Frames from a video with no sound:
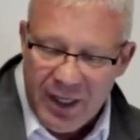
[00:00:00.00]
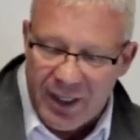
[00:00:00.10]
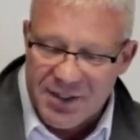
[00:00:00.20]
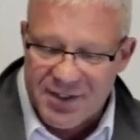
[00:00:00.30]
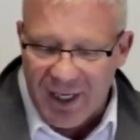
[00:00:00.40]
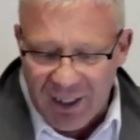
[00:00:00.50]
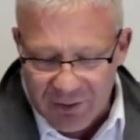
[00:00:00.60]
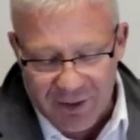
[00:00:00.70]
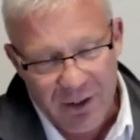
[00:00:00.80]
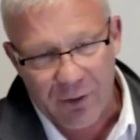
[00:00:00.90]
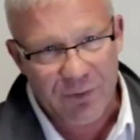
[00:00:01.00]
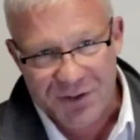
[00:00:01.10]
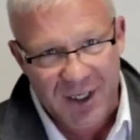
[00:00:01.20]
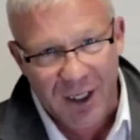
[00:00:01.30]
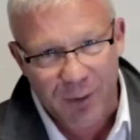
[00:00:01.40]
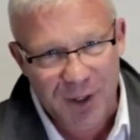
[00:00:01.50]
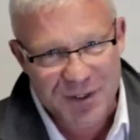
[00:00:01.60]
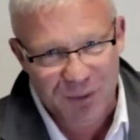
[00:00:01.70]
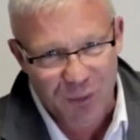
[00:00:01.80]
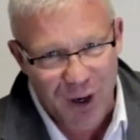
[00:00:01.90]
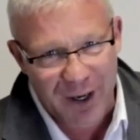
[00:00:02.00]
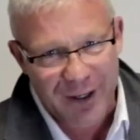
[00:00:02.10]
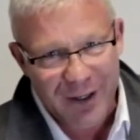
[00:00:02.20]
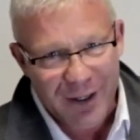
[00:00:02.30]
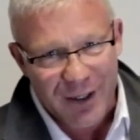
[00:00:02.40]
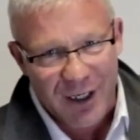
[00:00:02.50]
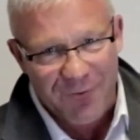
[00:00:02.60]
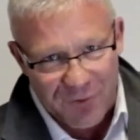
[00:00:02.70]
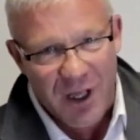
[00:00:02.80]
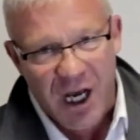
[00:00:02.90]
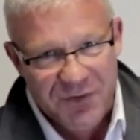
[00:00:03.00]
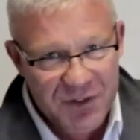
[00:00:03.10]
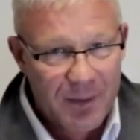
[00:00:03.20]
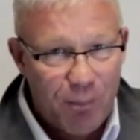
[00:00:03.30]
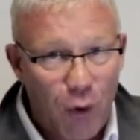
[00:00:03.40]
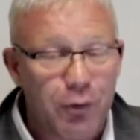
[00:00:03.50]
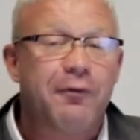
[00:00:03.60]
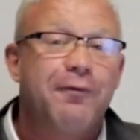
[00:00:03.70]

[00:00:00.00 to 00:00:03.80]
And secondly, the second reason why philosophy is important